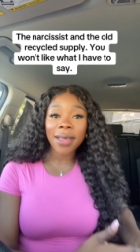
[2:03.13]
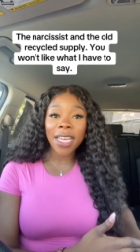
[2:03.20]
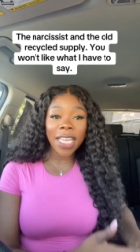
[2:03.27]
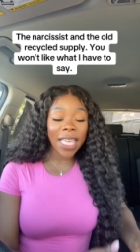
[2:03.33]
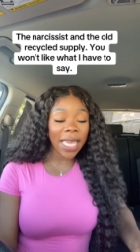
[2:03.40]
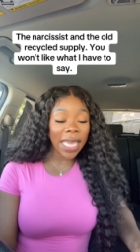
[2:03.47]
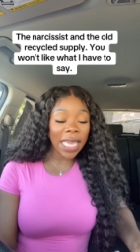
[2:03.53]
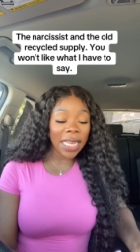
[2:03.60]

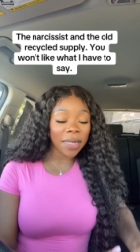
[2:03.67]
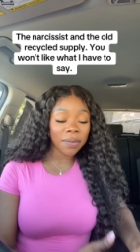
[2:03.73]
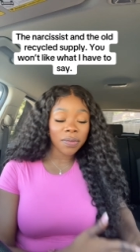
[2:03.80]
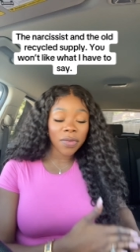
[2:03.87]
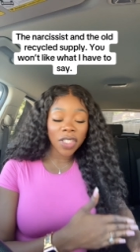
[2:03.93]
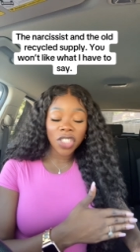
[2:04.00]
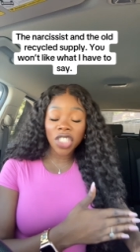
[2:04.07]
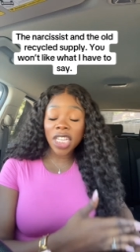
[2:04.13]
again,
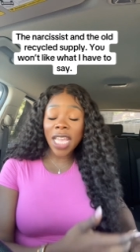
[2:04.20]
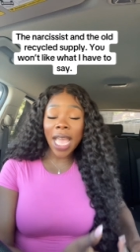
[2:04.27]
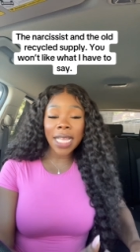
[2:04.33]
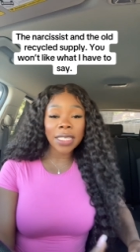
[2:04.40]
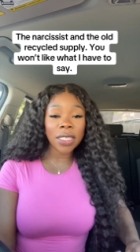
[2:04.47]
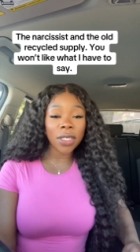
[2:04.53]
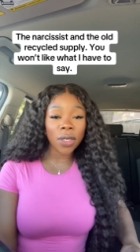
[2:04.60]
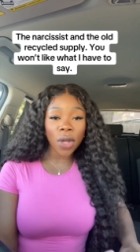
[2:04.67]
she
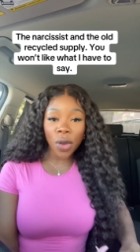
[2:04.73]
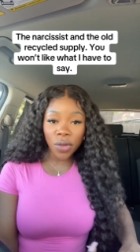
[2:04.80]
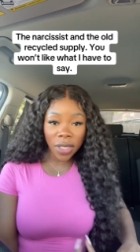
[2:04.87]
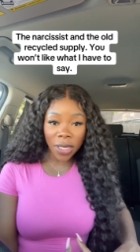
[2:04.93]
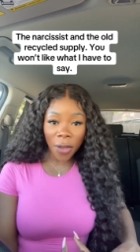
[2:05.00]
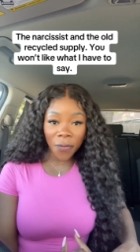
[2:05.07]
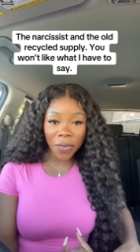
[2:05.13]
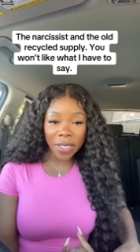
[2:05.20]
has no
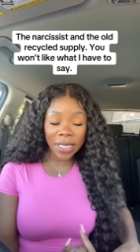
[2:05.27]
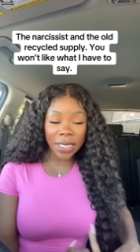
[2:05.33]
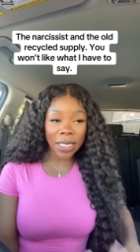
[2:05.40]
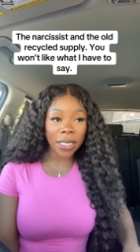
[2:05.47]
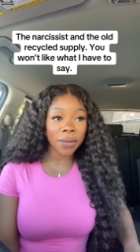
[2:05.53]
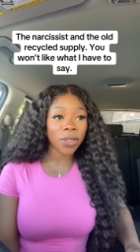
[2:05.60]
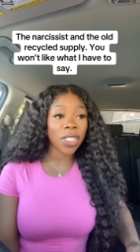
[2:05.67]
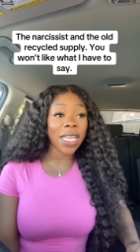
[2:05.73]
self
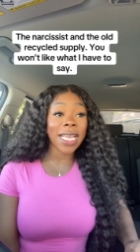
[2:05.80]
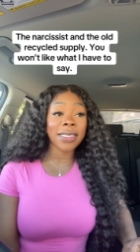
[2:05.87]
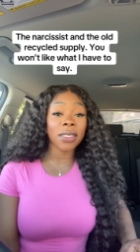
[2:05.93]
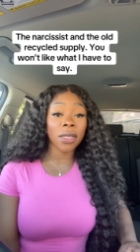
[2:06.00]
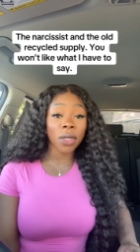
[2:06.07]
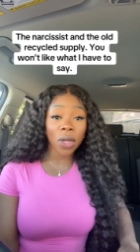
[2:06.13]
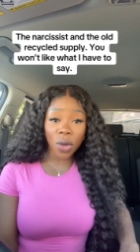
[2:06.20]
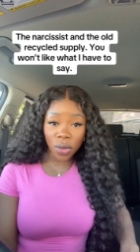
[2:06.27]
esteem. She has
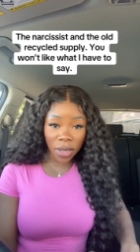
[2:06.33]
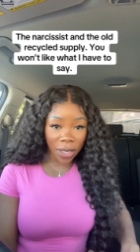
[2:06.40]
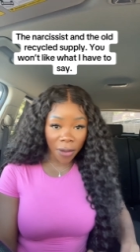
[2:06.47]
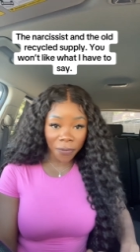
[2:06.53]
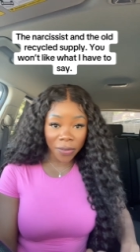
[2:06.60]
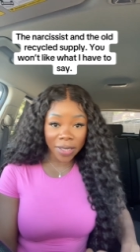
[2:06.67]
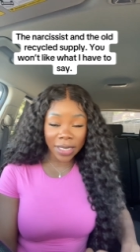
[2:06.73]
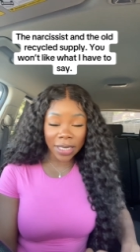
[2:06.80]
low
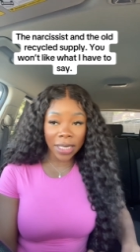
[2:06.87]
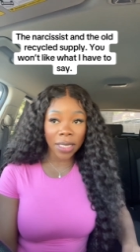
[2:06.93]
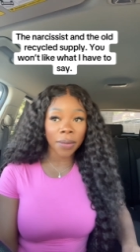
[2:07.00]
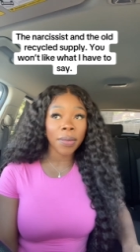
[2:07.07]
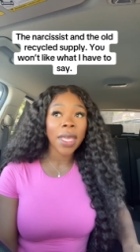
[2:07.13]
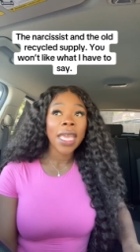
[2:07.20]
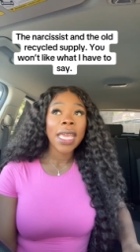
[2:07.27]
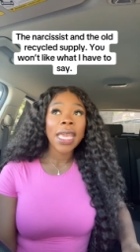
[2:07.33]
self
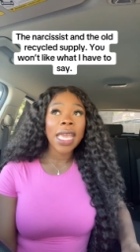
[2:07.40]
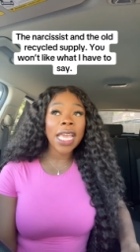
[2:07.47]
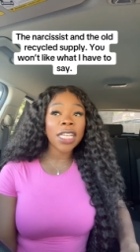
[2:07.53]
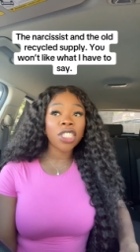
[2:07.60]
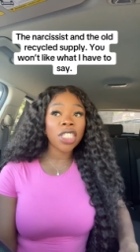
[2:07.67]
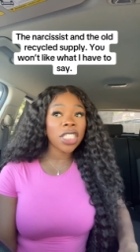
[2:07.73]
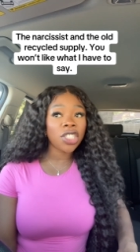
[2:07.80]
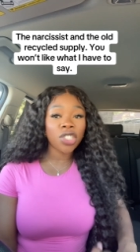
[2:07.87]
esteem.
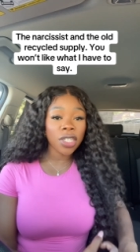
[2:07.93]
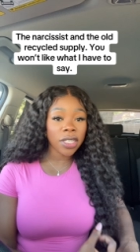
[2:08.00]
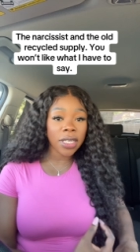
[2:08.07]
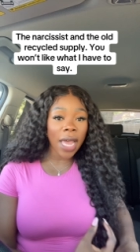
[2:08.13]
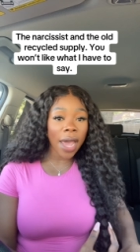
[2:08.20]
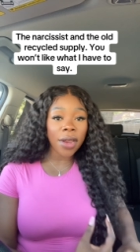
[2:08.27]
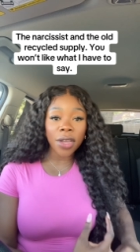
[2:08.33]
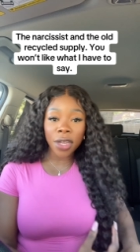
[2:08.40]
And she's just
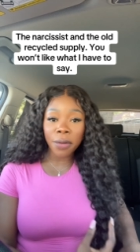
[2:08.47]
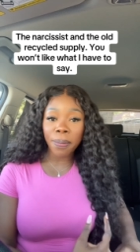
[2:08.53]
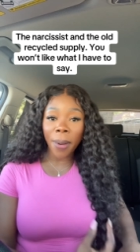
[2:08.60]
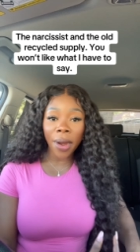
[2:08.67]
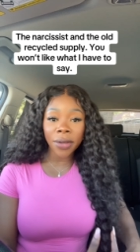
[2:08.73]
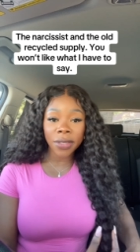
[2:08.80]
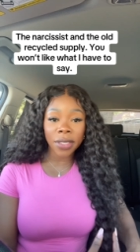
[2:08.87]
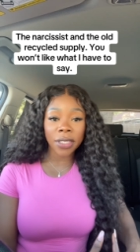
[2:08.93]
not a good
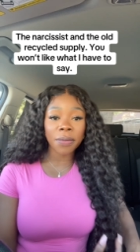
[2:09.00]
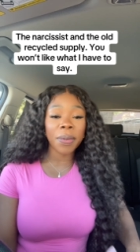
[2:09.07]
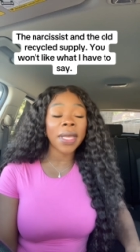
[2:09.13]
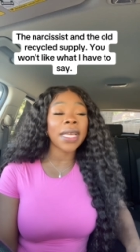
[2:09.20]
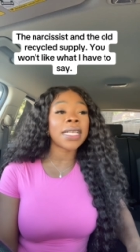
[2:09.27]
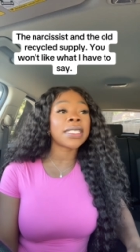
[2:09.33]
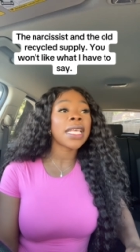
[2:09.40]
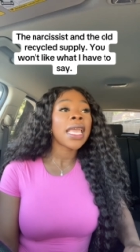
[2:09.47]
person
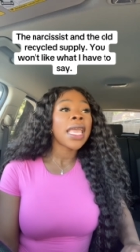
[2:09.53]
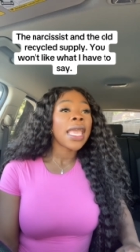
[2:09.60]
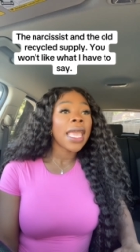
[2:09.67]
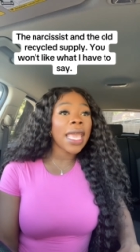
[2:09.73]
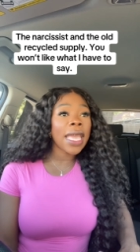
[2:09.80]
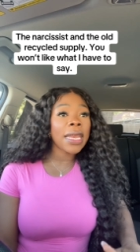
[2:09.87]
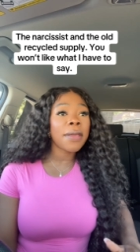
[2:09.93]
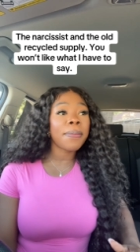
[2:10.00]
because
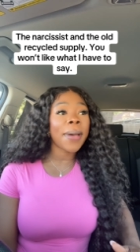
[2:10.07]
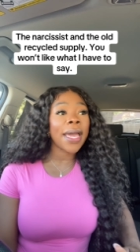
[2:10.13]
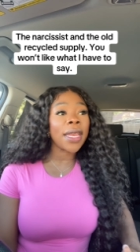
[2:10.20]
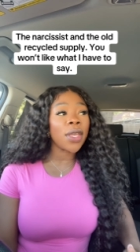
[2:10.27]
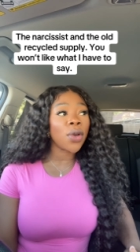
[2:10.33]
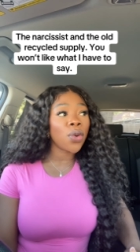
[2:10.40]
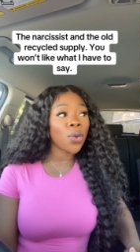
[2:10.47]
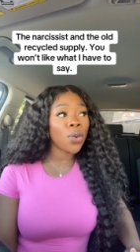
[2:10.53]

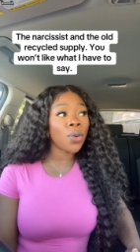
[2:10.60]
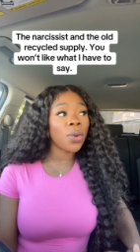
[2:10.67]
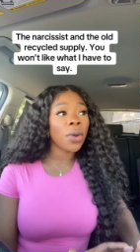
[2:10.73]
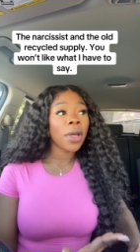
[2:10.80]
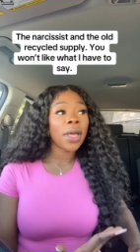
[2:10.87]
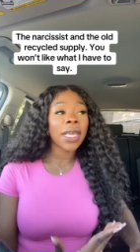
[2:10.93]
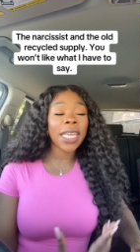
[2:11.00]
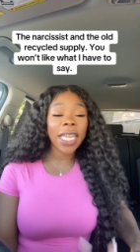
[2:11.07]
anybody who
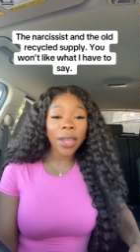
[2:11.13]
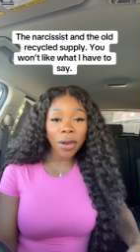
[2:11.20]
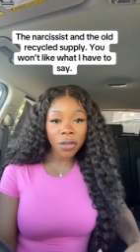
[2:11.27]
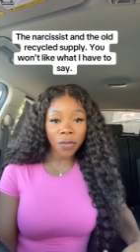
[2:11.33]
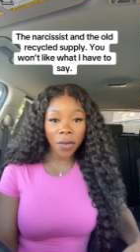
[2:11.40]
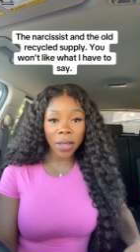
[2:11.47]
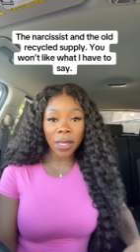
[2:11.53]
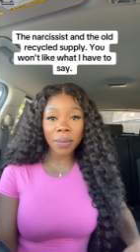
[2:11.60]

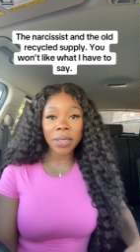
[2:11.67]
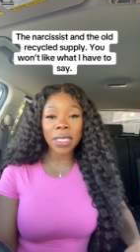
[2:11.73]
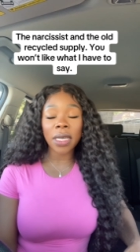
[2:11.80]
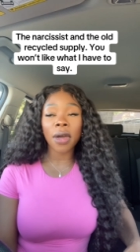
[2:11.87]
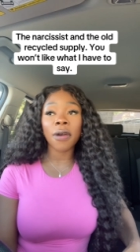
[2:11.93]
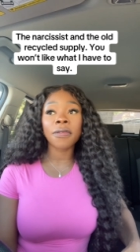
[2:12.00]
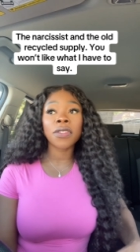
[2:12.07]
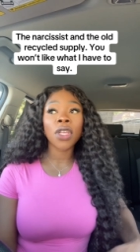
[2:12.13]
cares for
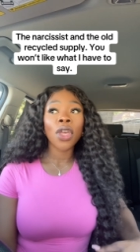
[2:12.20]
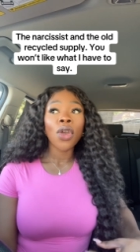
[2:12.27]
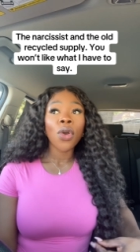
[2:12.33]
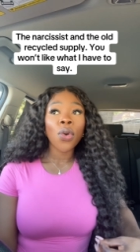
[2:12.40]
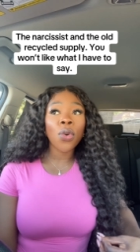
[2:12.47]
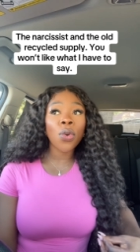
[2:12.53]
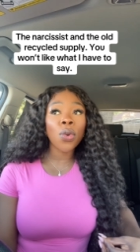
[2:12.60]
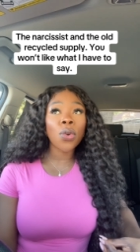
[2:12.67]
themselves,
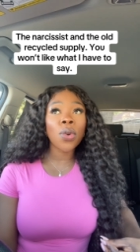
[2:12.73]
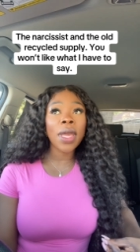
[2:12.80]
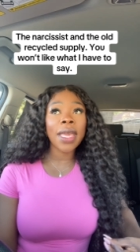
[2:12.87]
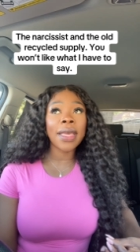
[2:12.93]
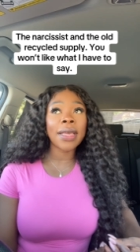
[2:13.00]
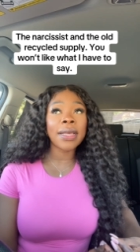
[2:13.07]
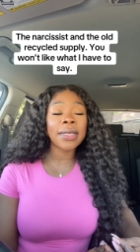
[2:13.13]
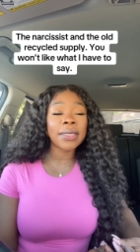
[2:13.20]
who
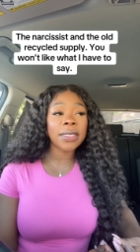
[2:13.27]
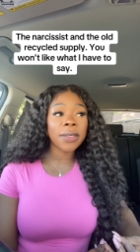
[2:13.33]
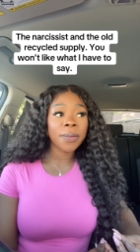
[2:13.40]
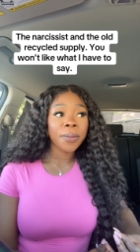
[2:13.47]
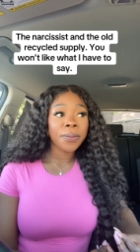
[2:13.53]
is